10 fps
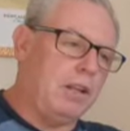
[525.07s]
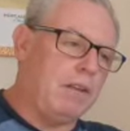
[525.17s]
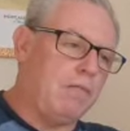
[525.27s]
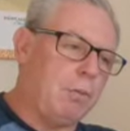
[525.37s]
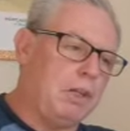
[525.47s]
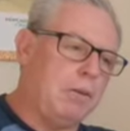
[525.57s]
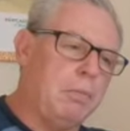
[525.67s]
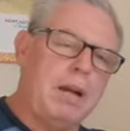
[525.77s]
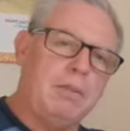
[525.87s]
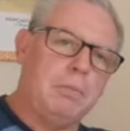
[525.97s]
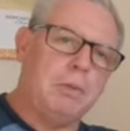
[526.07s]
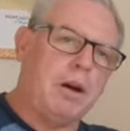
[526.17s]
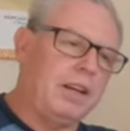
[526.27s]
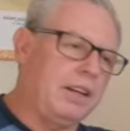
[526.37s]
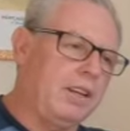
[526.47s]
there for when you're mountain
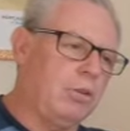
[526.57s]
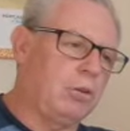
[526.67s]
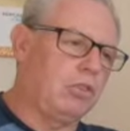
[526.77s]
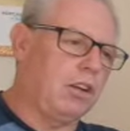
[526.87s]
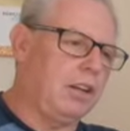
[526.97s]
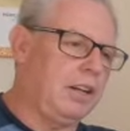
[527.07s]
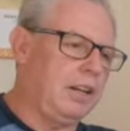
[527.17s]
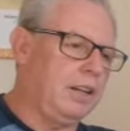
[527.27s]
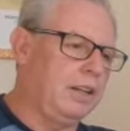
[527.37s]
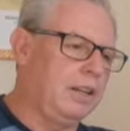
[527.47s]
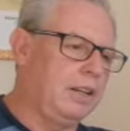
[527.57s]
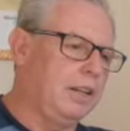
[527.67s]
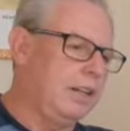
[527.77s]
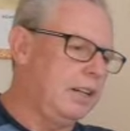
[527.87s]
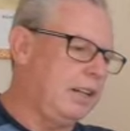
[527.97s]
biking or cycling,
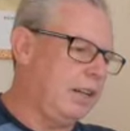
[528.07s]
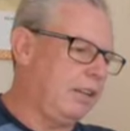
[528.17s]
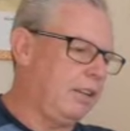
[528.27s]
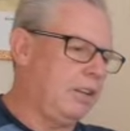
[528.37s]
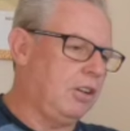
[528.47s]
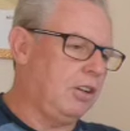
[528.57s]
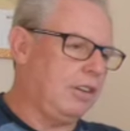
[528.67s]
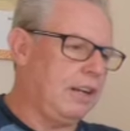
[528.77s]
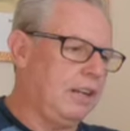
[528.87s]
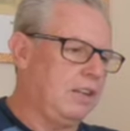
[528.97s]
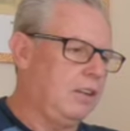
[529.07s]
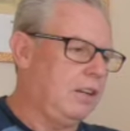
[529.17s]
anything like that.